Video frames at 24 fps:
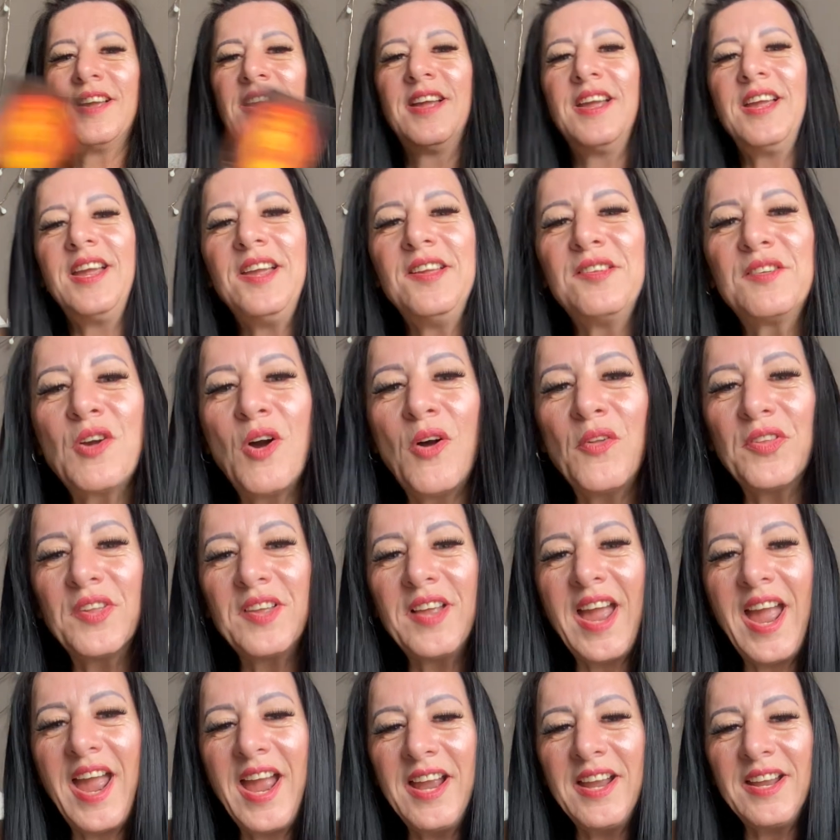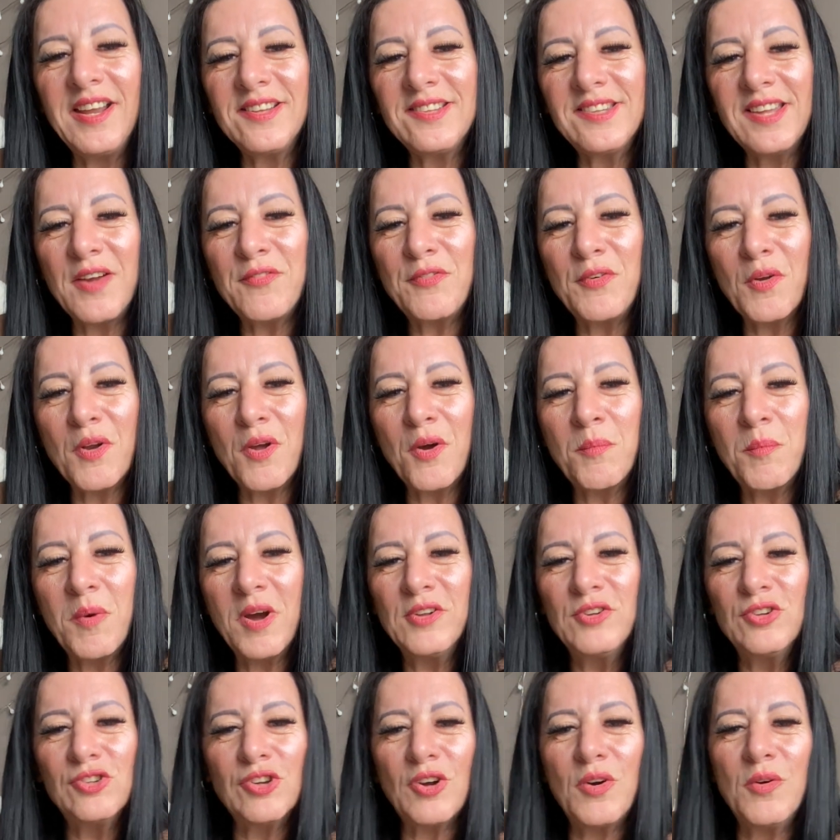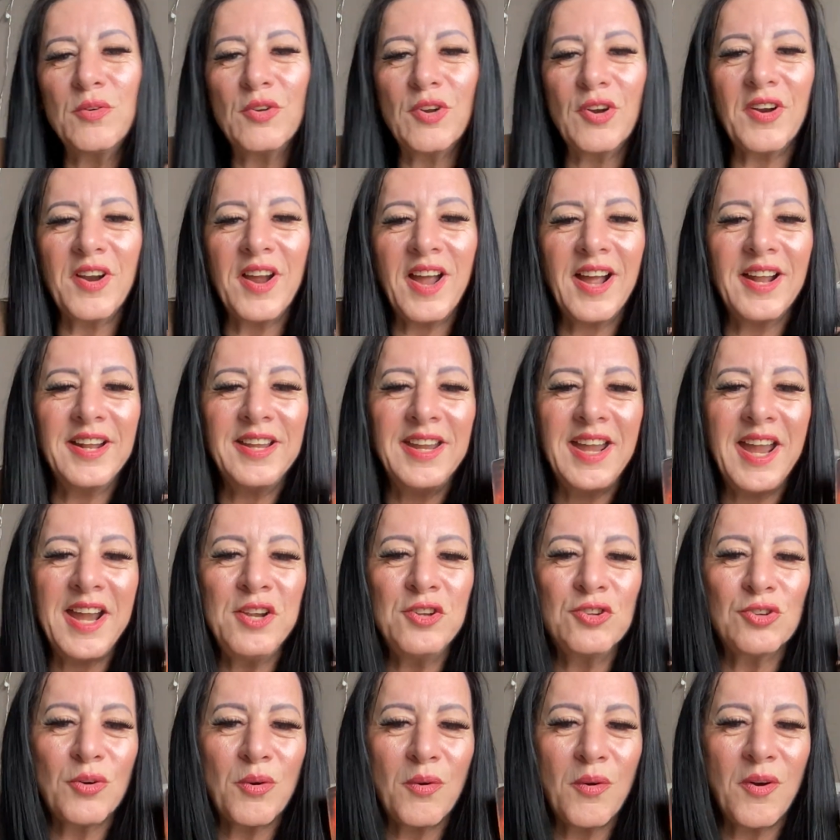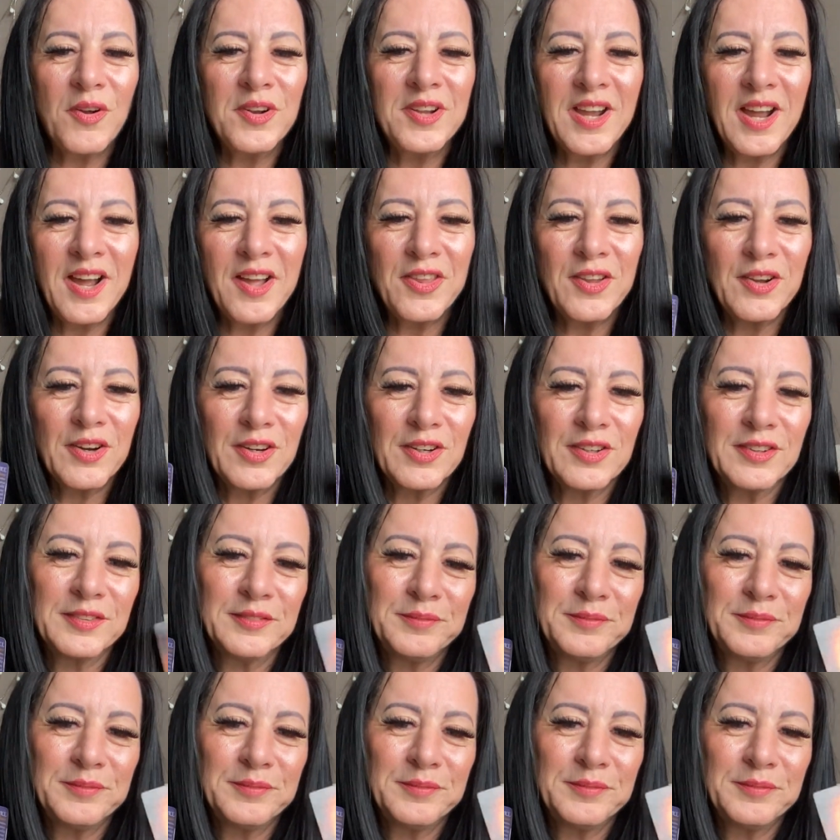he's got the devil on one shoulder and the angel on the other.